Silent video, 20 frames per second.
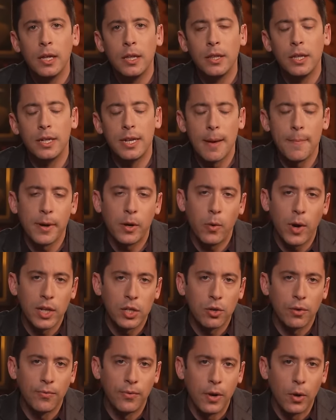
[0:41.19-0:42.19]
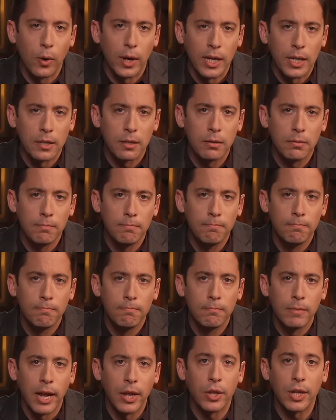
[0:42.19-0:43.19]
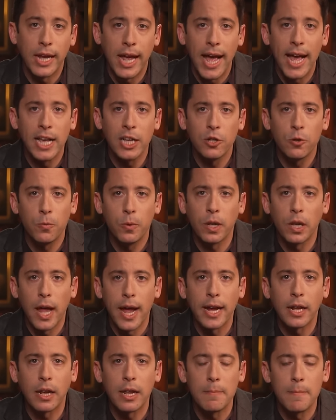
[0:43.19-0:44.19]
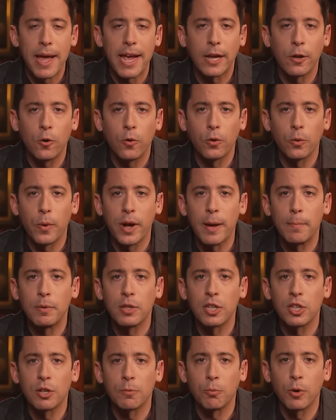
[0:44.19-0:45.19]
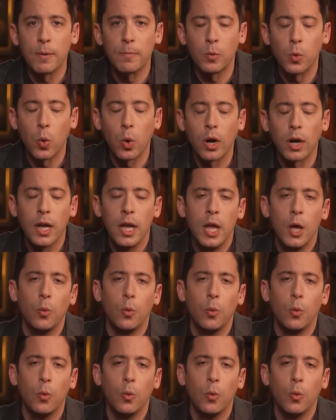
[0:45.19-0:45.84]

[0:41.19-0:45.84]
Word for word: The Democrats are furious, and the case will likely make it all the way up to the Supreme Court,